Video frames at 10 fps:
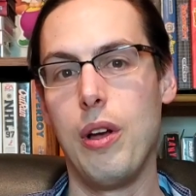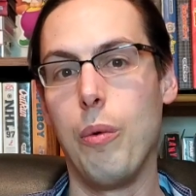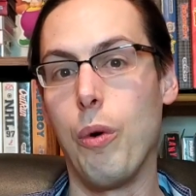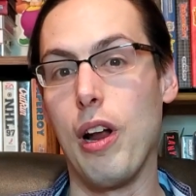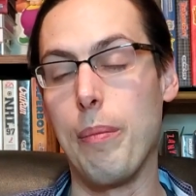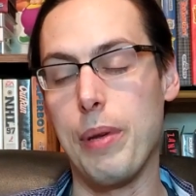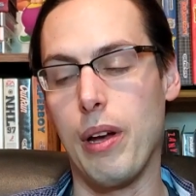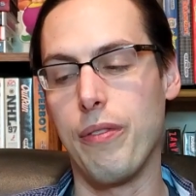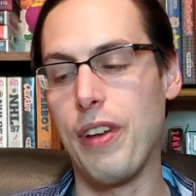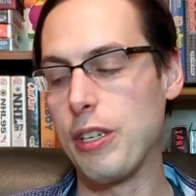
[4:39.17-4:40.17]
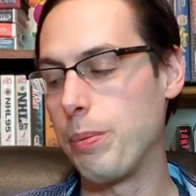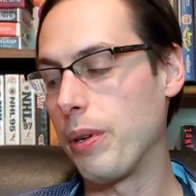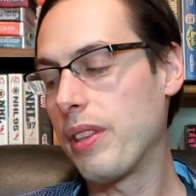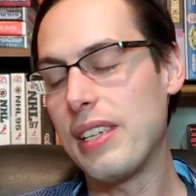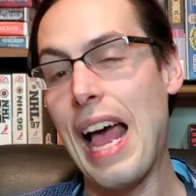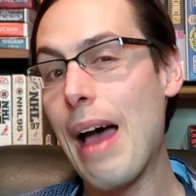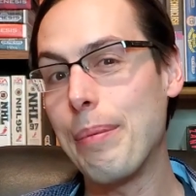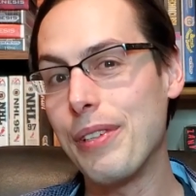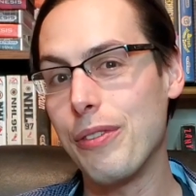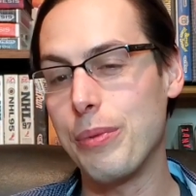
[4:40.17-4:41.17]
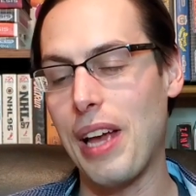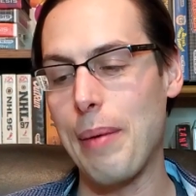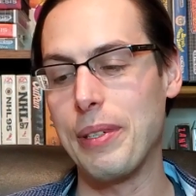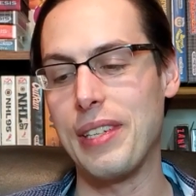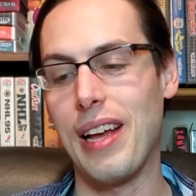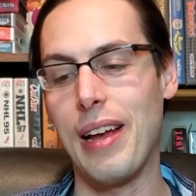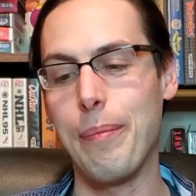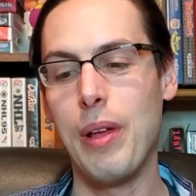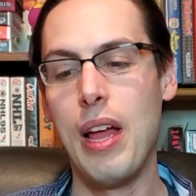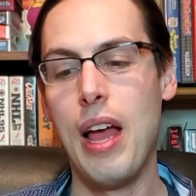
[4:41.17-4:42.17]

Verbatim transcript: one-up me on Facebook. This happens from time to time.